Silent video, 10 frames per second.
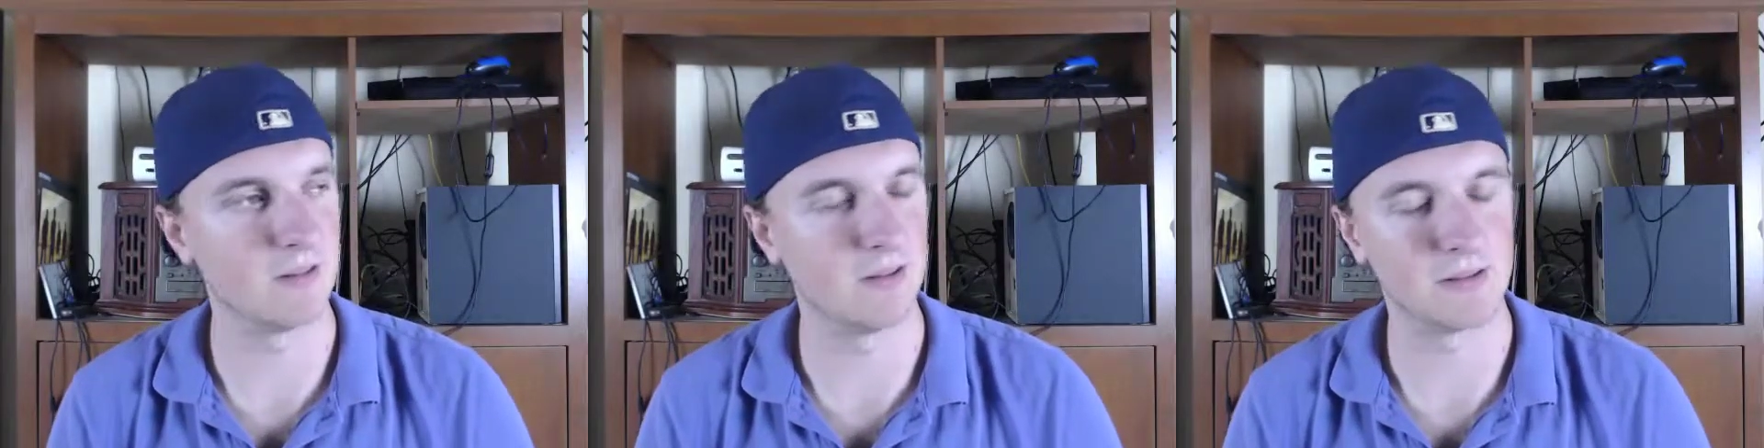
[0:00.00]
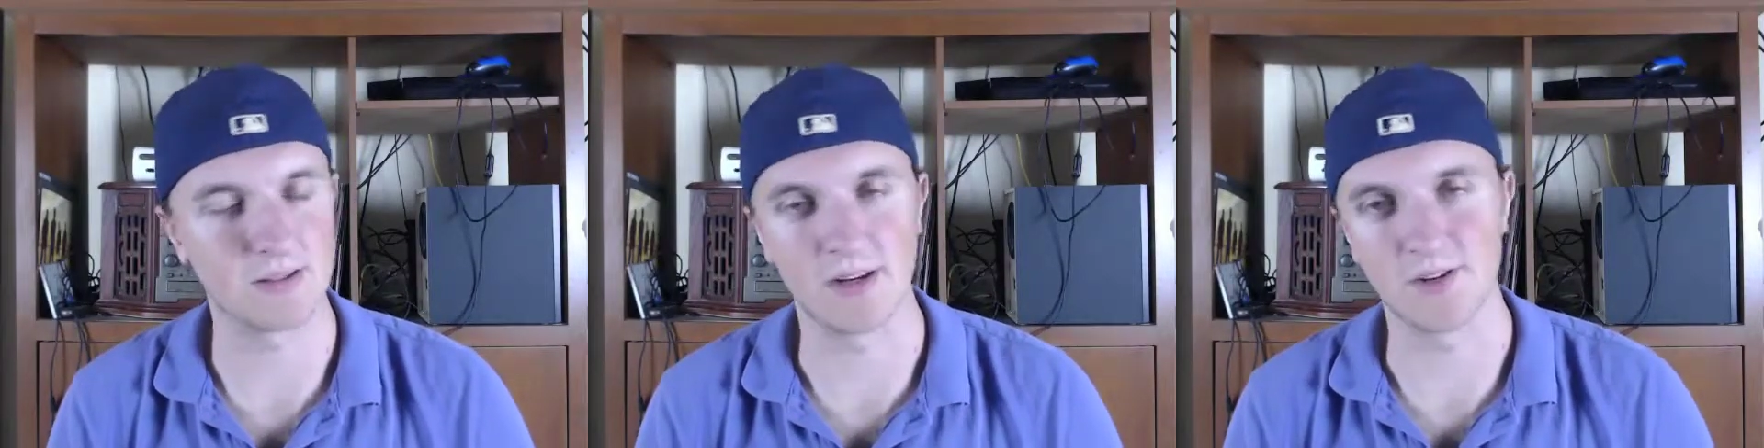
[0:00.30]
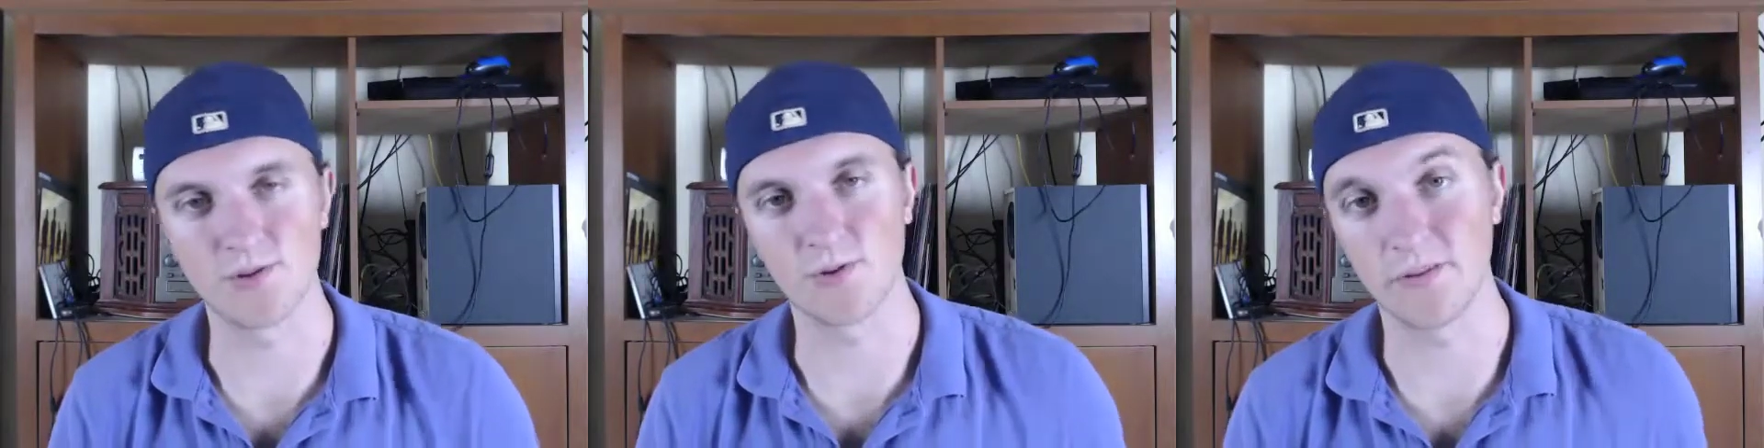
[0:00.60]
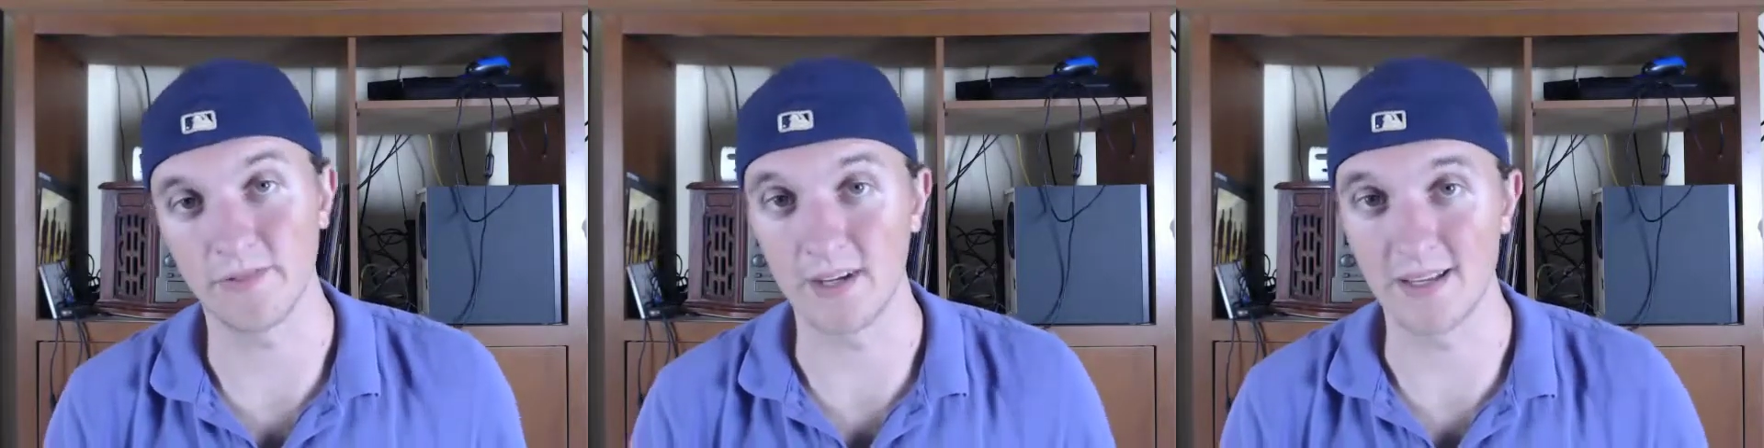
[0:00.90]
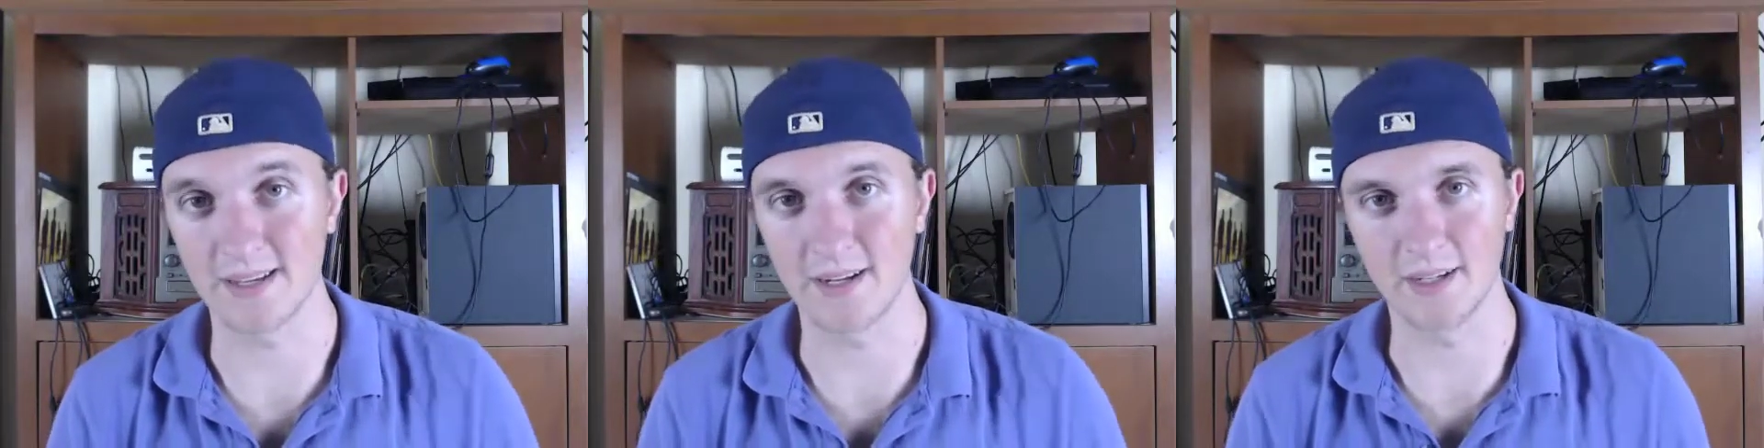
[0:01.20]
Sorry, Detroit
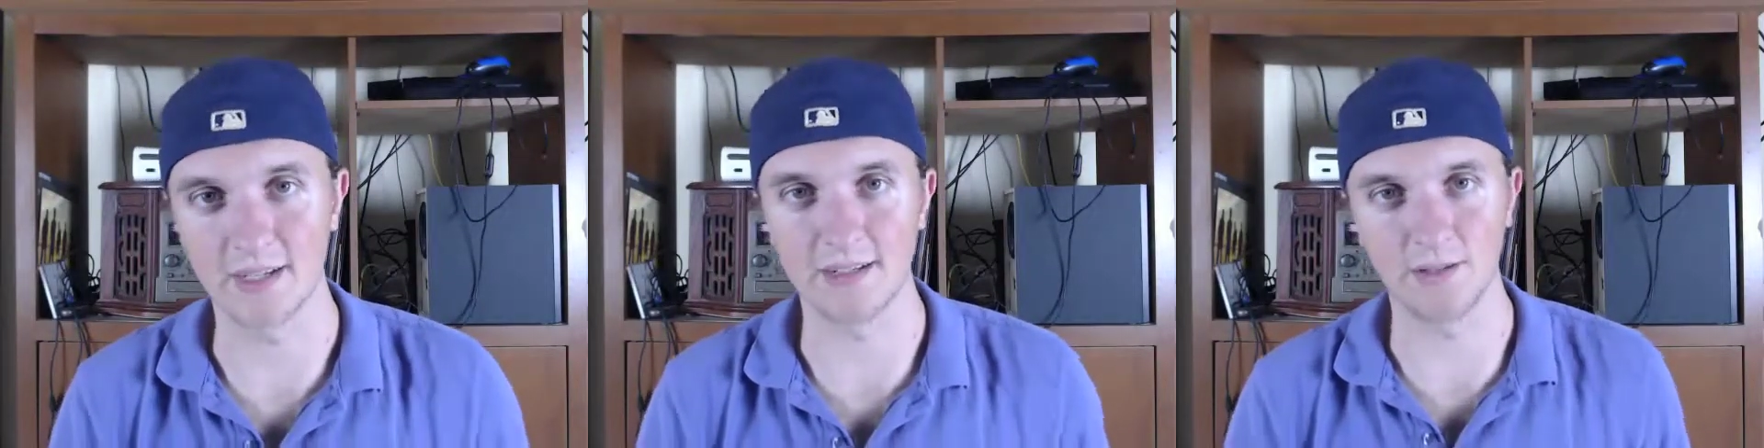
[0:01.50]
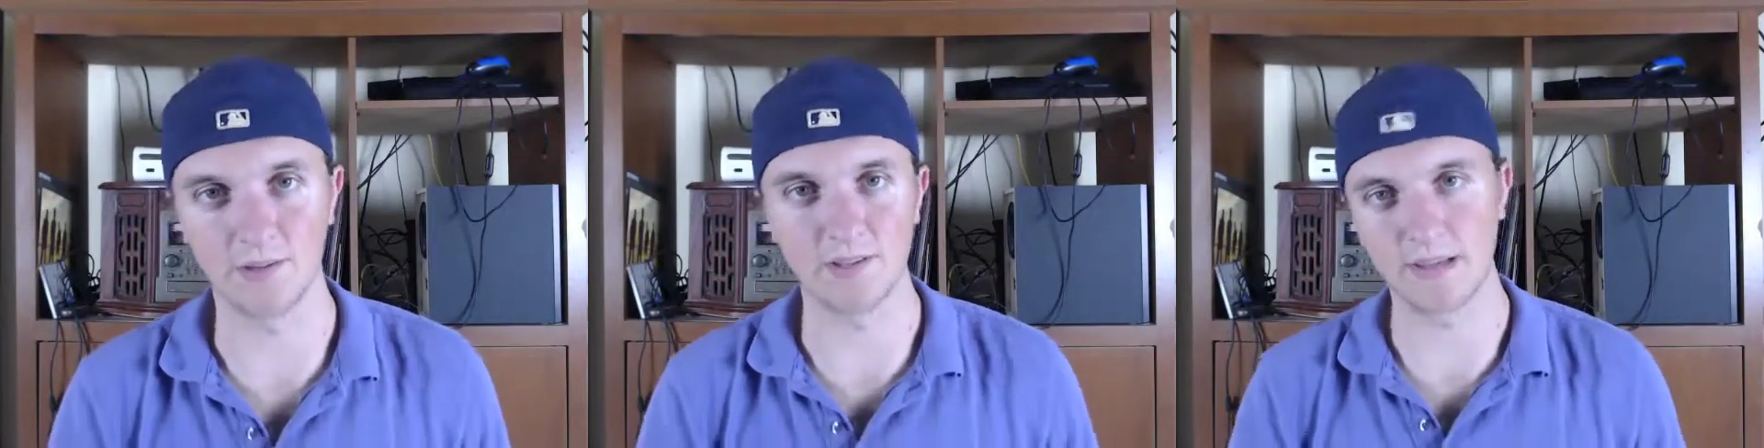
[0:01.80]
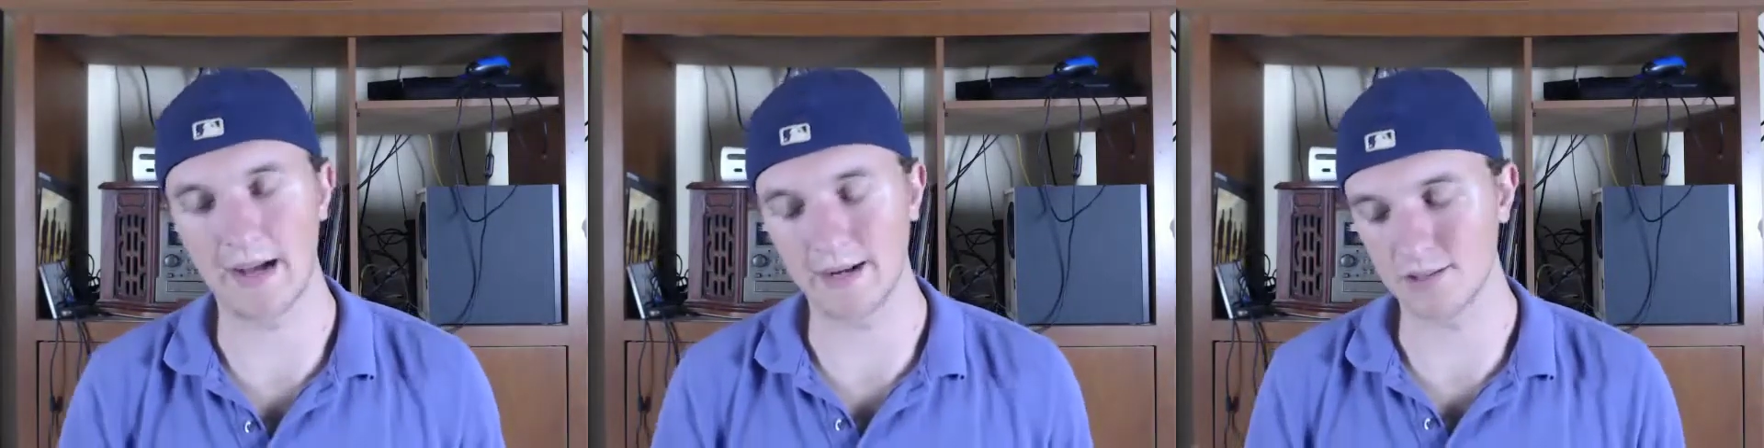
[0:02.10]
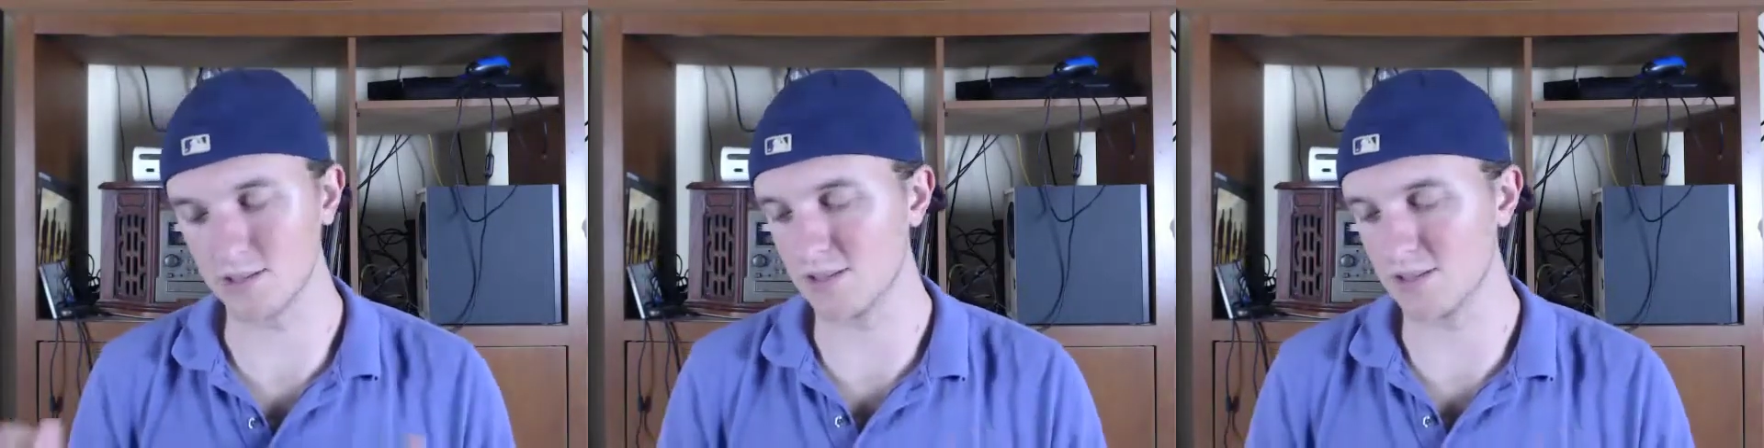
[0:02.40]
fans. I know you got to deal with the Tigers